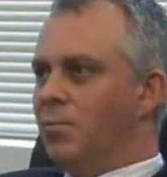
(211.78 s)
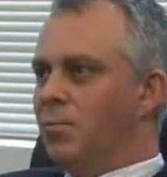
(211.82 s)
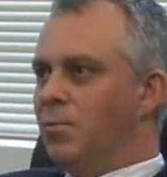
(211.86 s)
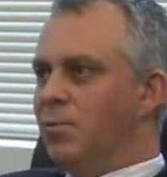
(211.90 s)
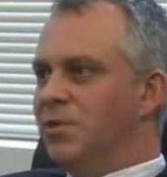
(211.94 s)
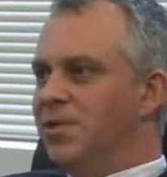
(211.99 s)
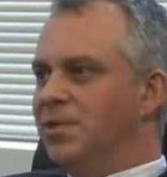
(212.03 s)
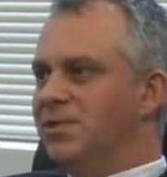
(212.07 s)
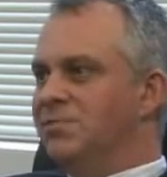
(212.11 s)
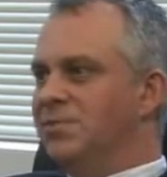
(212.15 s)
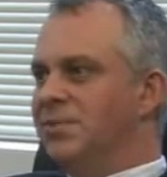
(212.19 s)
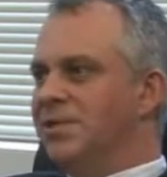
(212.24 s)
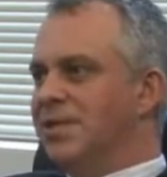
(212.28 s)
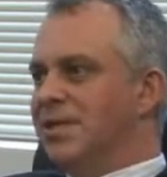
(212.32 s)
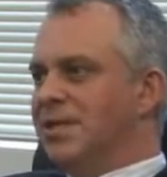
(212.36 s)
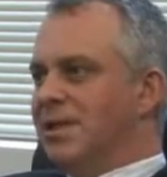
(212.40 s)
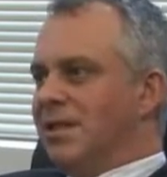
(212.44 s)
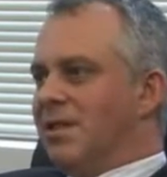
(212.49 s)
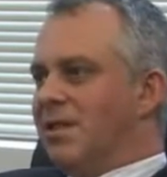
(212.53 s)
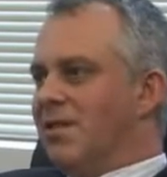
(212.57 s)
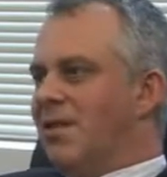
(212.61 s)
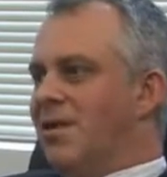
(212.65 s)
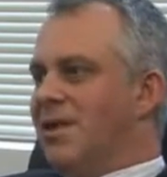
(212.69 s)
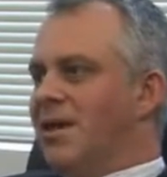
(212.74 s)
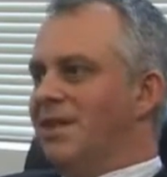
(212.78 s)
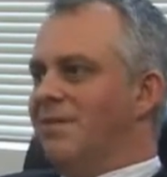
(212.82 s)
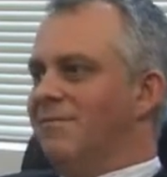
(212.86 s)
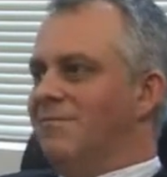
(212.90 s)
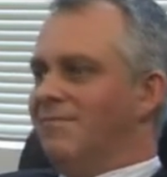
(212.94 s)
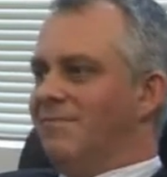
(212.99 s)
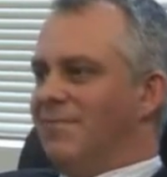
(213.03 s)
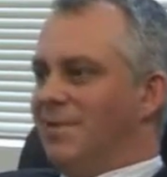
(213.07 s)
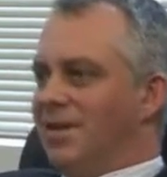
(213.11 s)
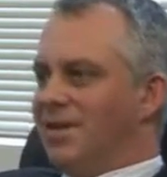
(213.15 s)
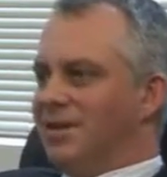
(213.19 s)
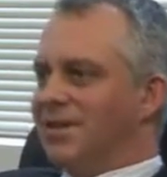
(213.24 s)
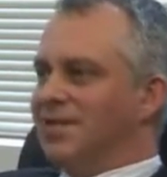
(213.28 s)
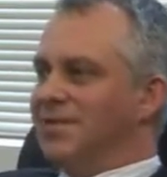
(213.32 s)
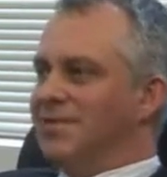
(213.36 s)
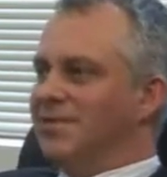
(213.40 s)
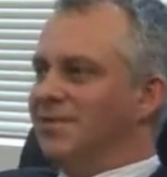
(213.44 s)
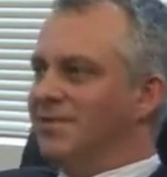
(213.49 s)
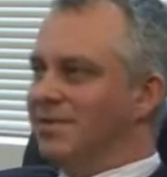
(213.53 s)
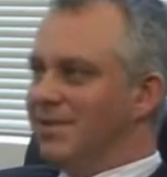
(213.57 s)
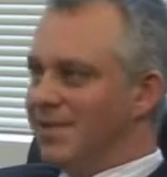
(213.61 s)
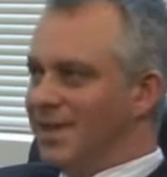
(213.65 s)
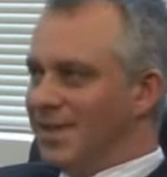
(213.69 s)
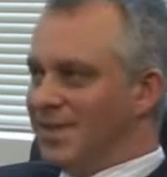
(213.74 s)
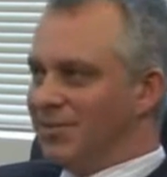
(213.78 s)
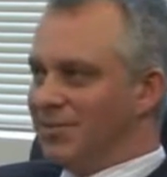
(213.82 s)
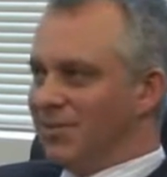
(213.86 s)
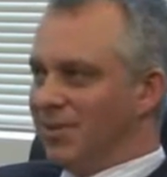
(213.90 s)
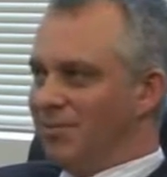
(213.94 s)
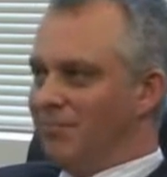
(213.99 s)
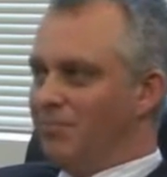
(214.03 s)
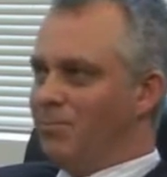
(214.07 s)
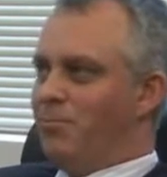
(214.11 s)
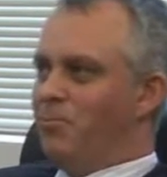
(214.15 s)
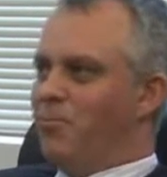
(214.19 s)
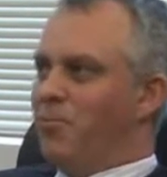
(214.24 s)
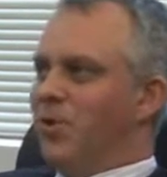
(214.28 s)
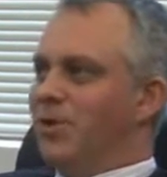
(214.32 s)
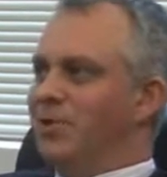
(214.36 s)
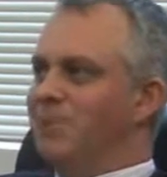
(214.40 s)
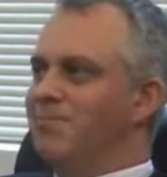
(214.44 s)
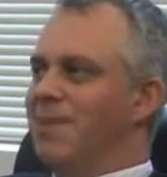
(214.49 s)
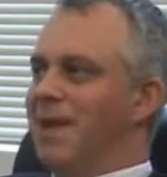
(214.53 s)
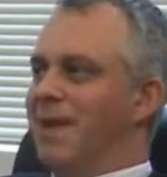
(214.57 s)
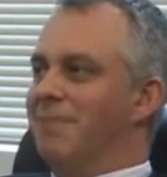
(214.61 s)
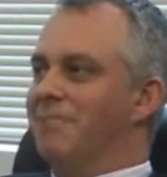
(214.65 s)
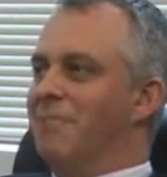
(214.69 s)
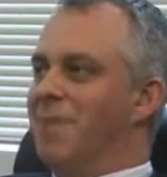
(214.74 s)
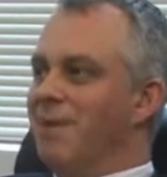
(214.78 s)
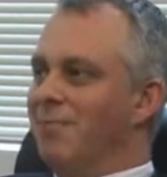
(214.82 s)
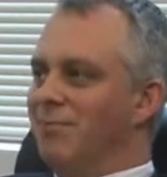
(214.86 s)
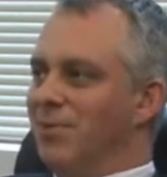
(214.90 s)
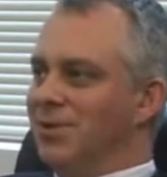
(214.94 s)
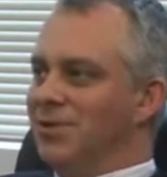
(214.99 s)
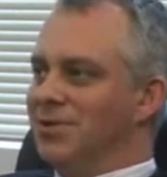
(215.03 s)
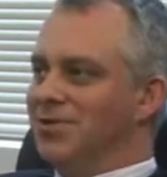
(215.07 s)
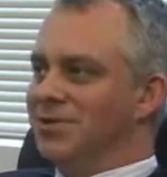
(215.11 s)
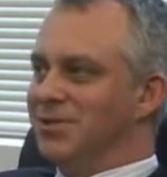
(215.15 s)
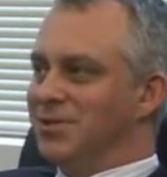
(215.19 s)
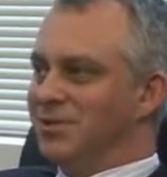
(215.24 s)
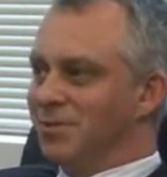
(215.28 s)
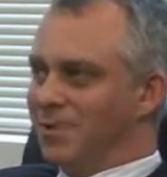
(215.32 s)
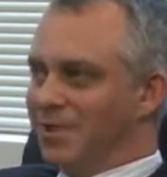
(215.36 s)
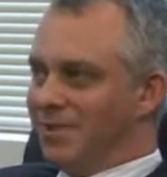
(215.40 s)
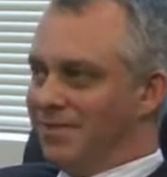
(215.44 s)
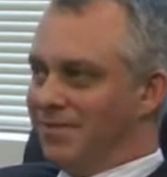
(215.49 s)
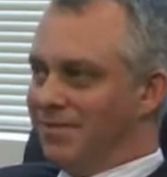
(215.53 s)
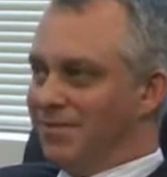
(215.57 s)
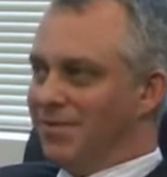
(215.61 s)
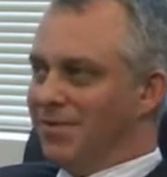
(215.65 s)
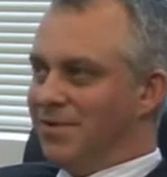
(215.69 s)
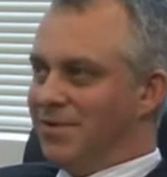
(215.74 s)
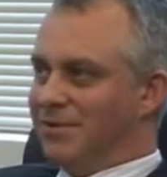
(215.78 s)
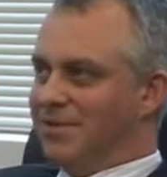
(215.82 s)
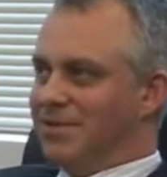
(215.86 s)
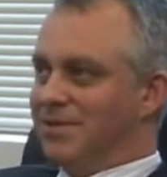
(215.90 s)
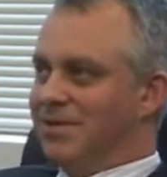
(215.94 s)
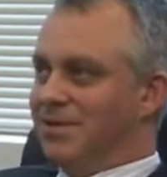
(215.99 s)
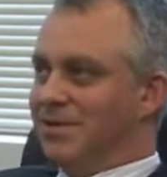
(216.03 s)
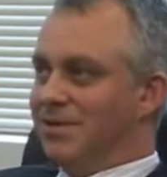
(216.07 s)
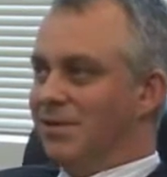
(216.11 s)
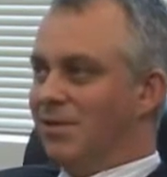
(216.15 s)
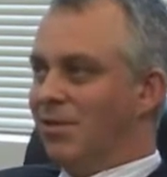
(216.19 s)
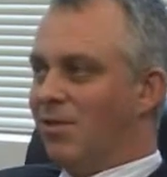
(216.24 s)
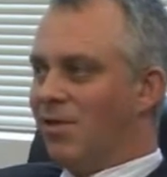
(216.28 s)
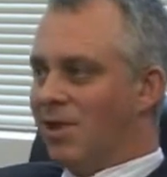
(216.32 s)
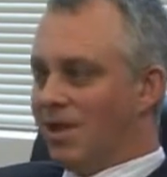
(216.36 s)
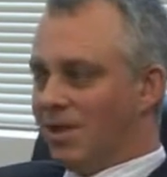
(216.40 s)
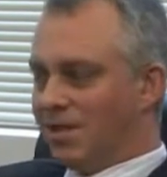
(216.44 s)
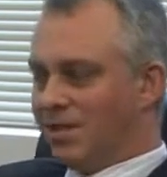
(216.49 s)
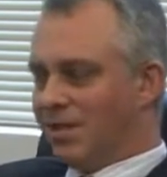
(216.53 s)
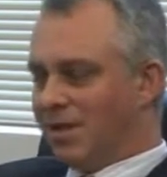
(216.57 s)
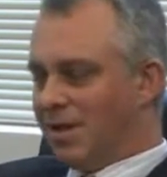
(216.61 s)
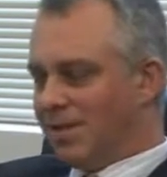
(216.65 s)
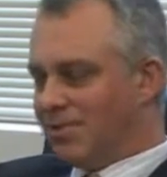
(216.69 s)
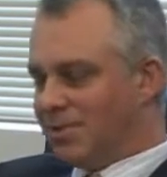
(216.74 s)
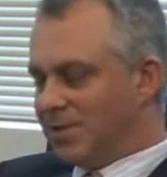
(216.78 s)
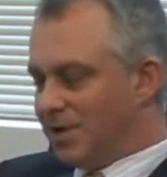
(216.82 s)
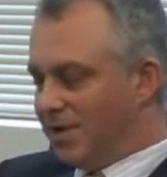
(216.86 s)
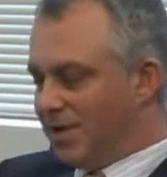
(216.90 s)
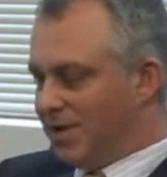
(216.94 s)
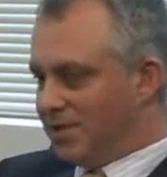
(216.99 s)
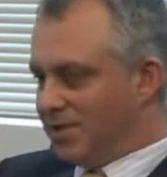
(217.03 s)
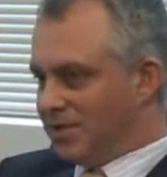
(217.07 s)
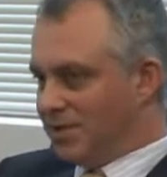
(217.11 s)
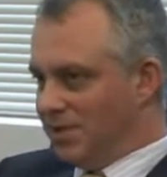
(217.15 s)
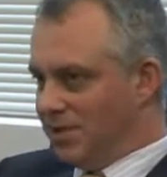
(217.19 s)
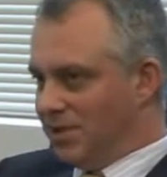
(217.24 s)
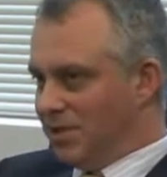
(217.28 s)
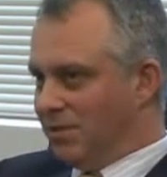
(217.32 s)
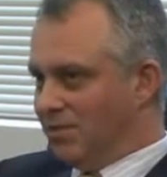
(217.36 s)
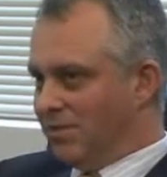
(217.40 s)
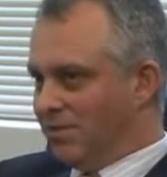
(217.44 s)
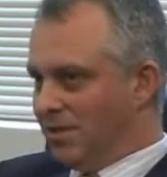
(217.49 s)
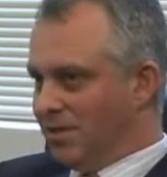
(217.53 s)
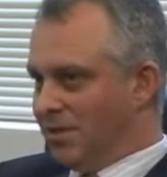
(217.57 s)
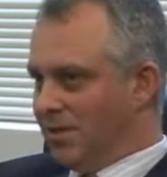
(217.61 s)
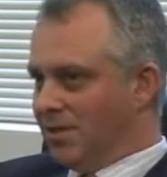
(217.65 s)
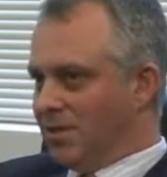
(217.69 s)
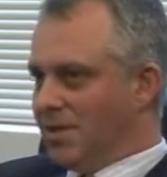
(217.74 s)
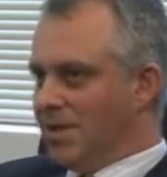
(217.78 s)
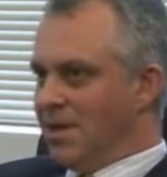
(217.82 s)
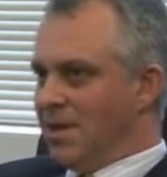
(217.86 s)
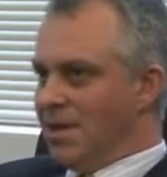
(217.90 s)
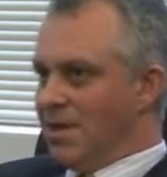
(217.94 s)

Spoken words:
Well, this particular client, I guess it sort of brings back memories because it's one of the first client claims that I actually dealt with.